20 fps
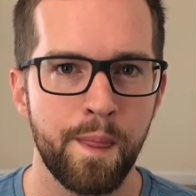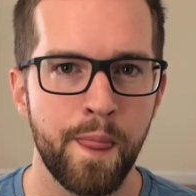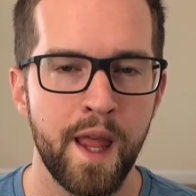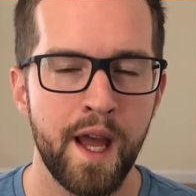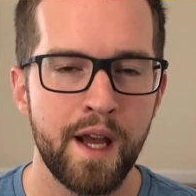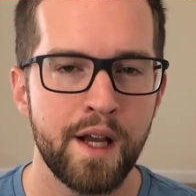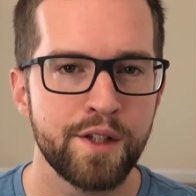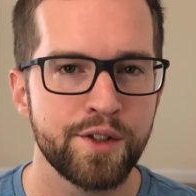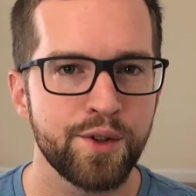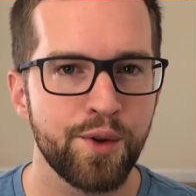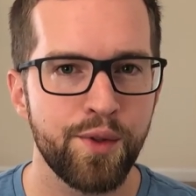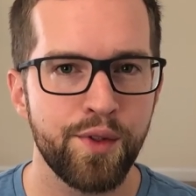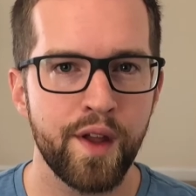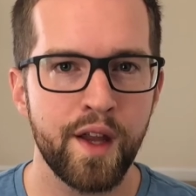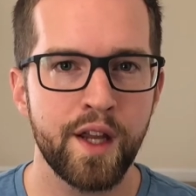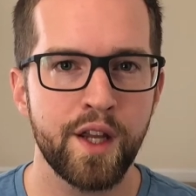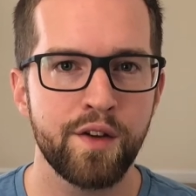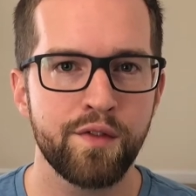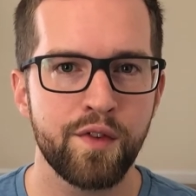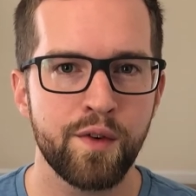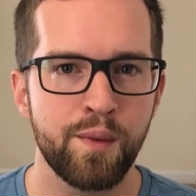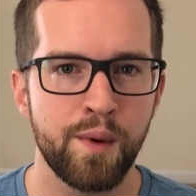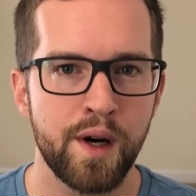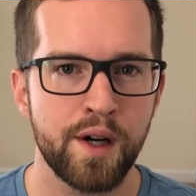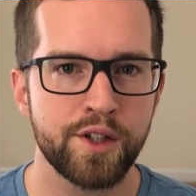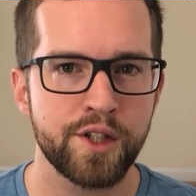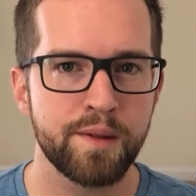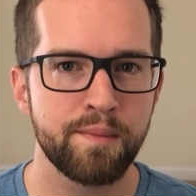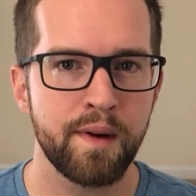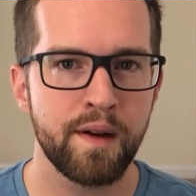So thank you for
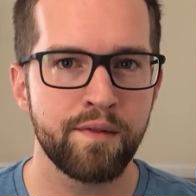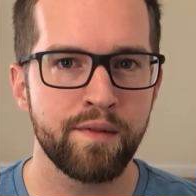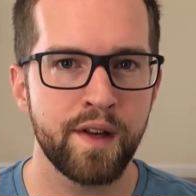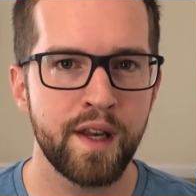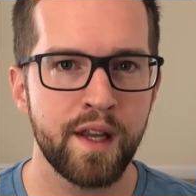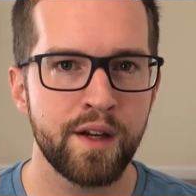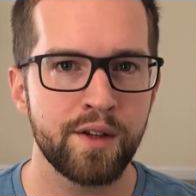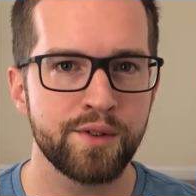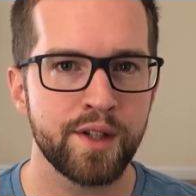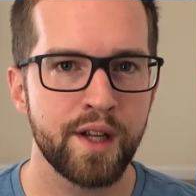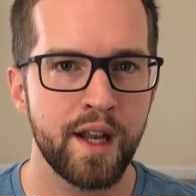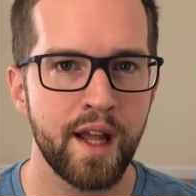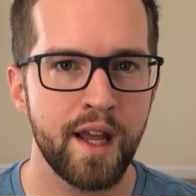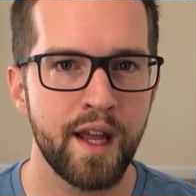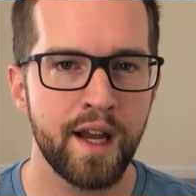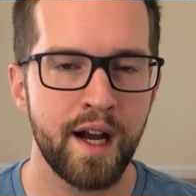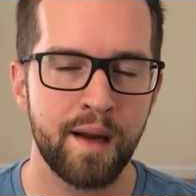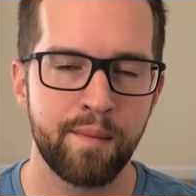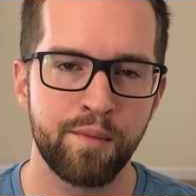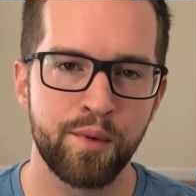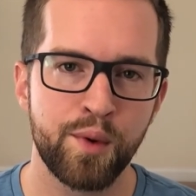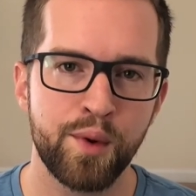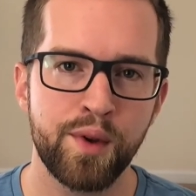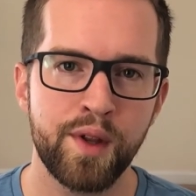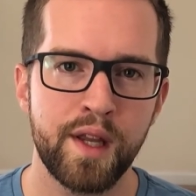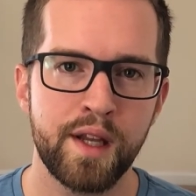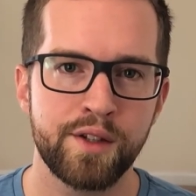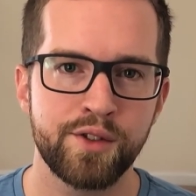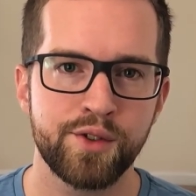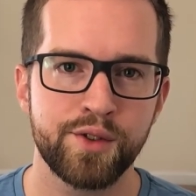watching my video today. I'm
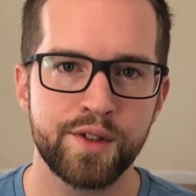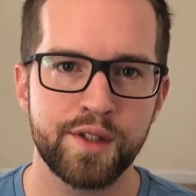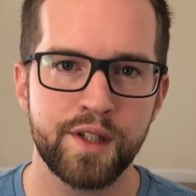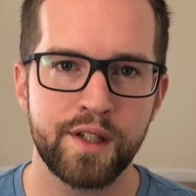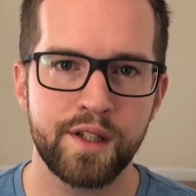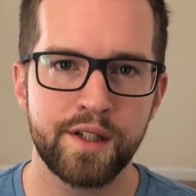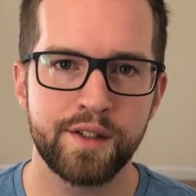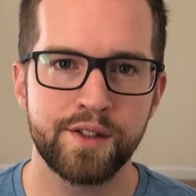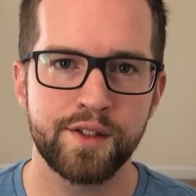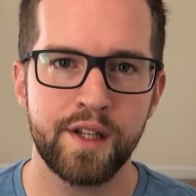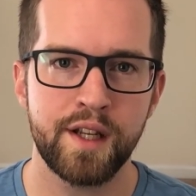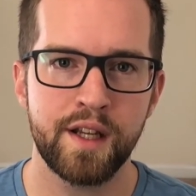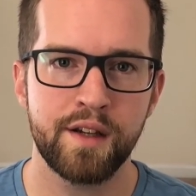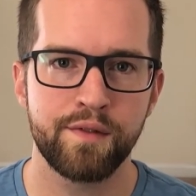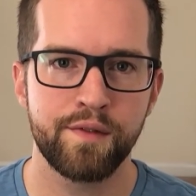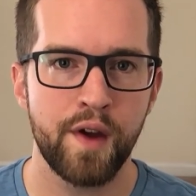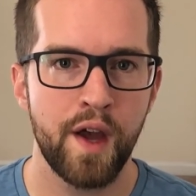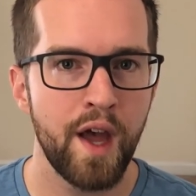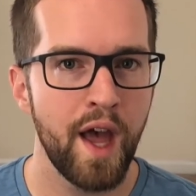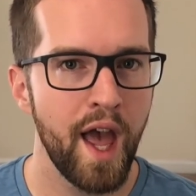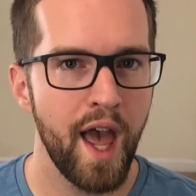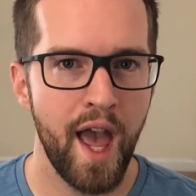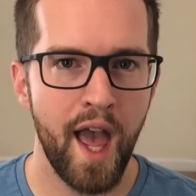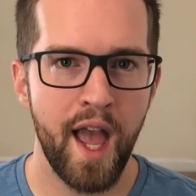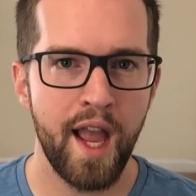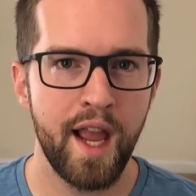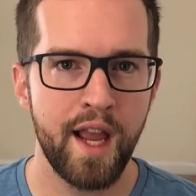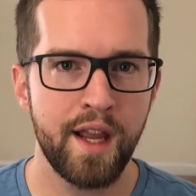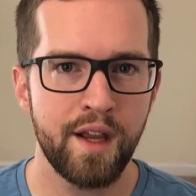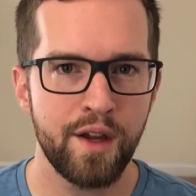really interested to see if
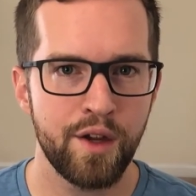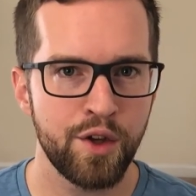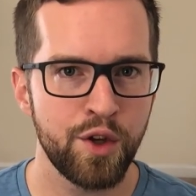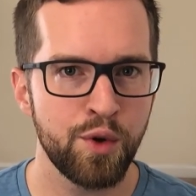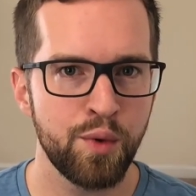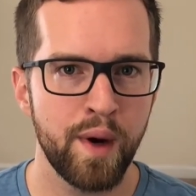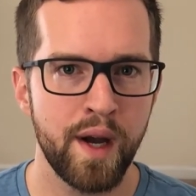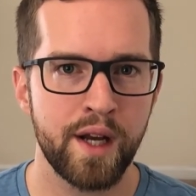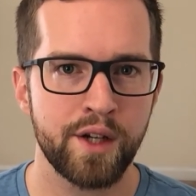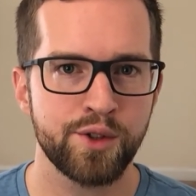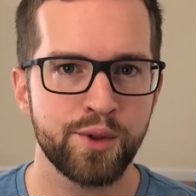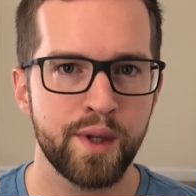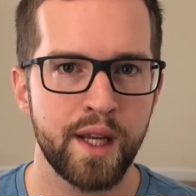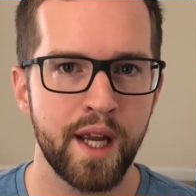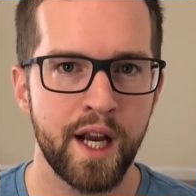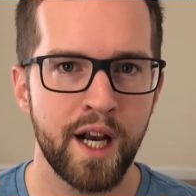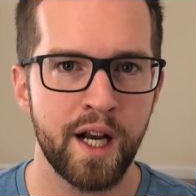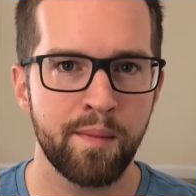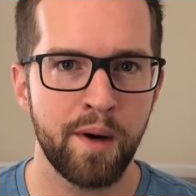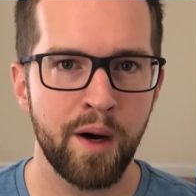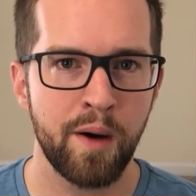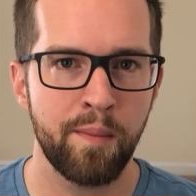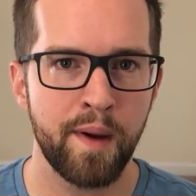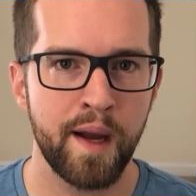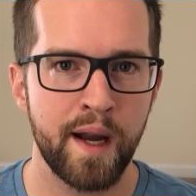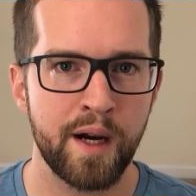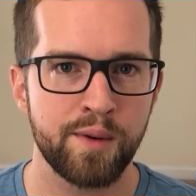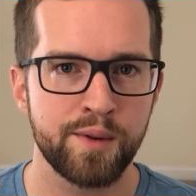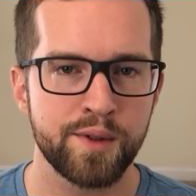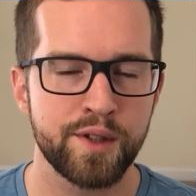A, you actually care about
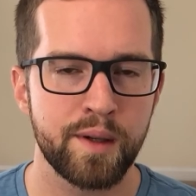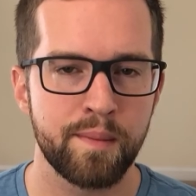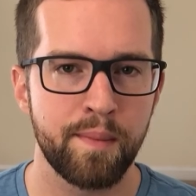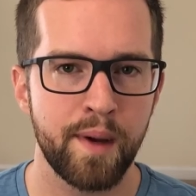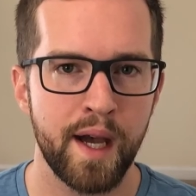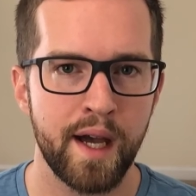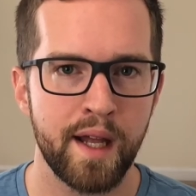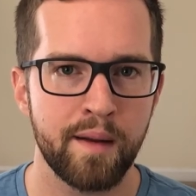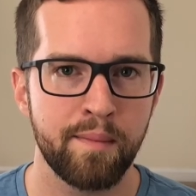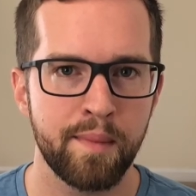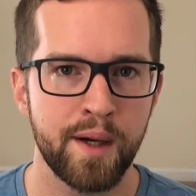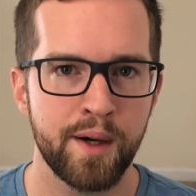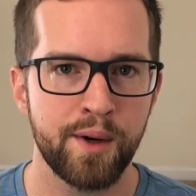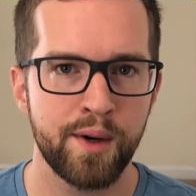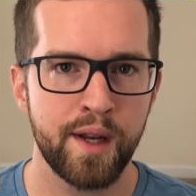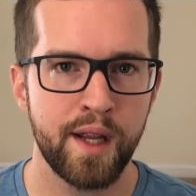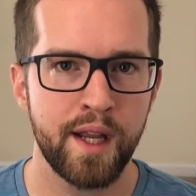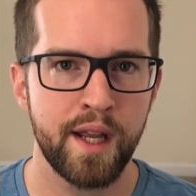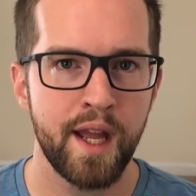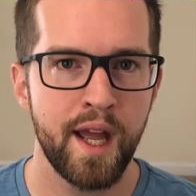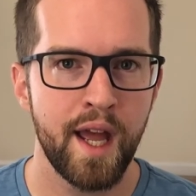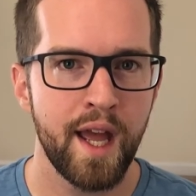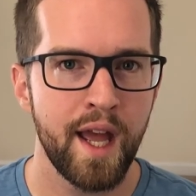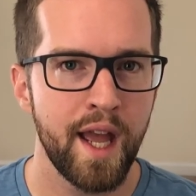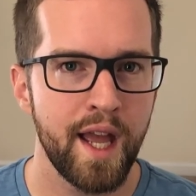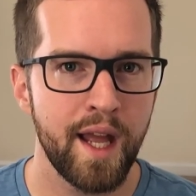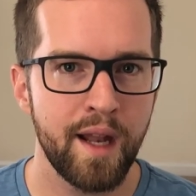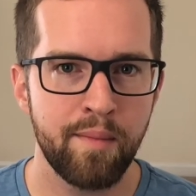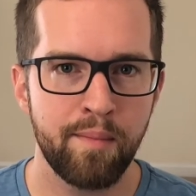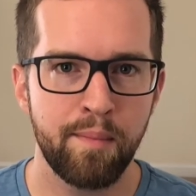backwards compatibility,
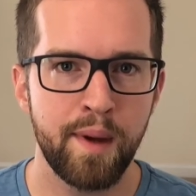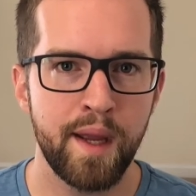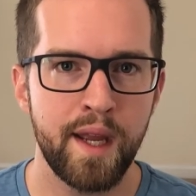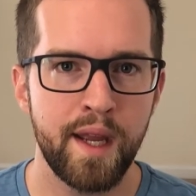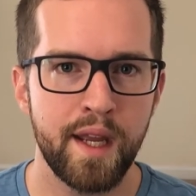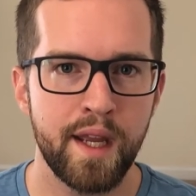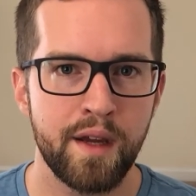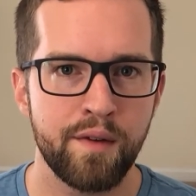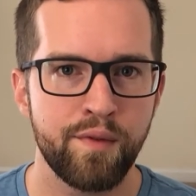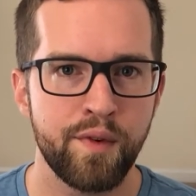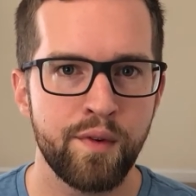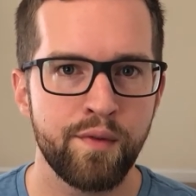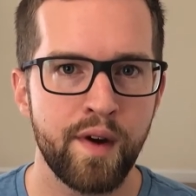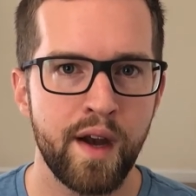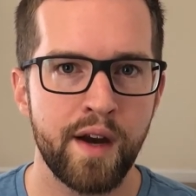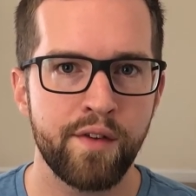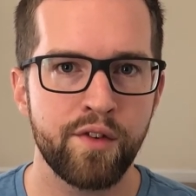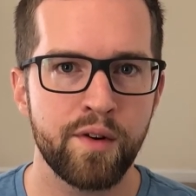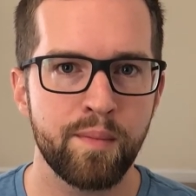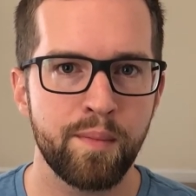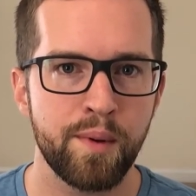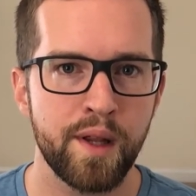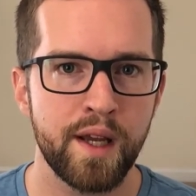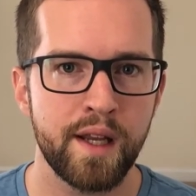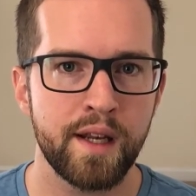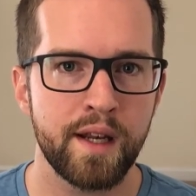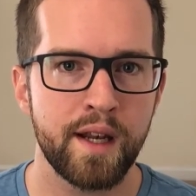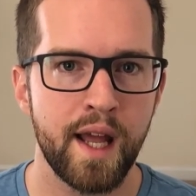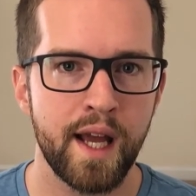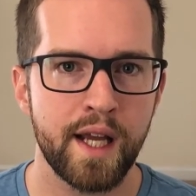and B, if you've ever played
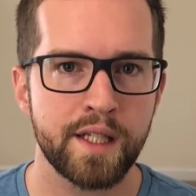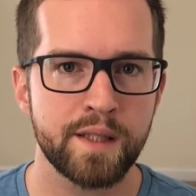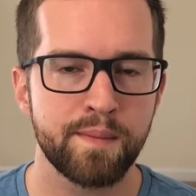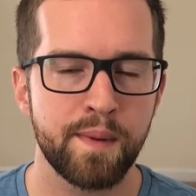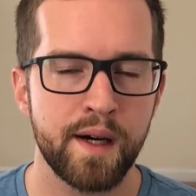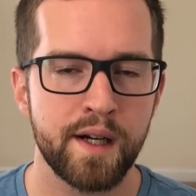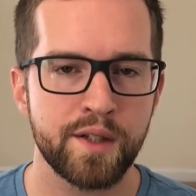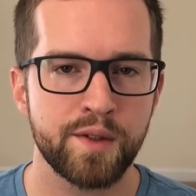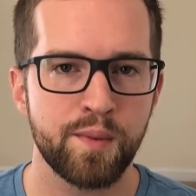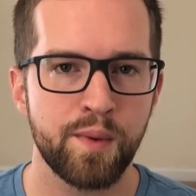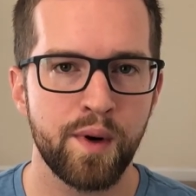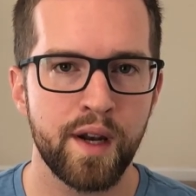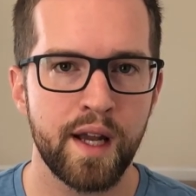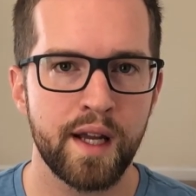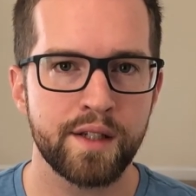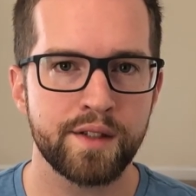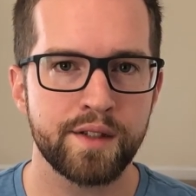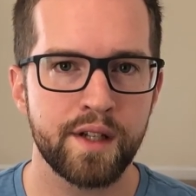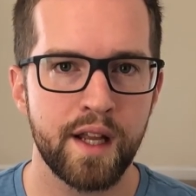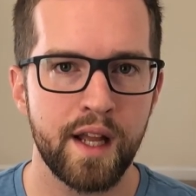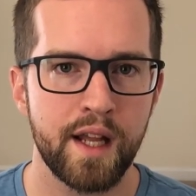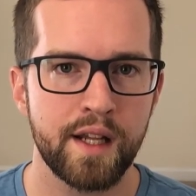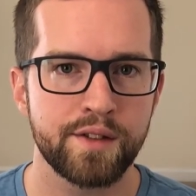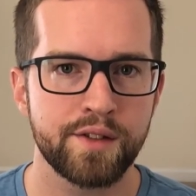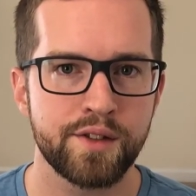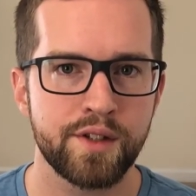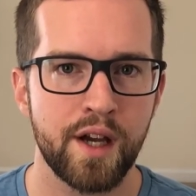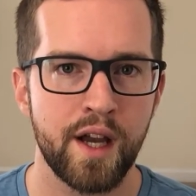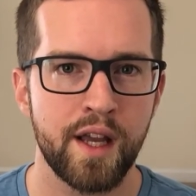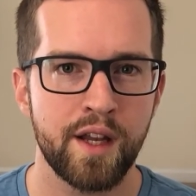an Xbox One X
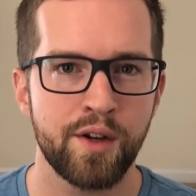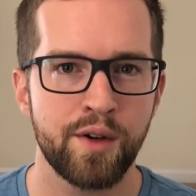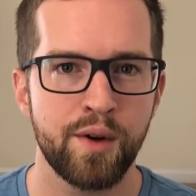enhanced title,